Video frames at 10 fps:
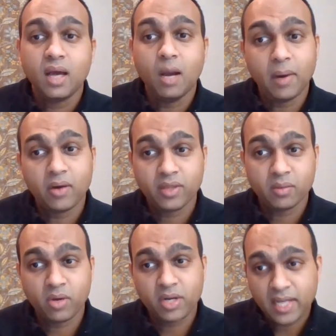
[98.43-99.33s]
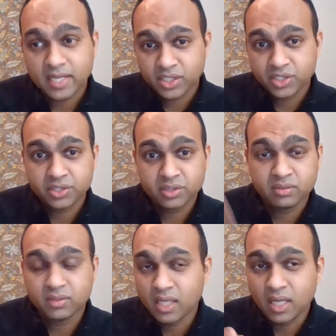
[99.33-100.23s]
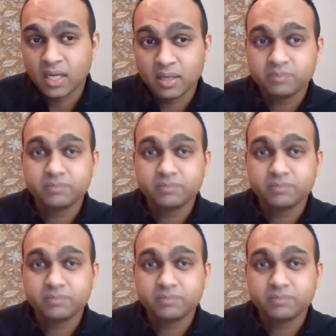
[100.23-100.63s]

about their monetization uh,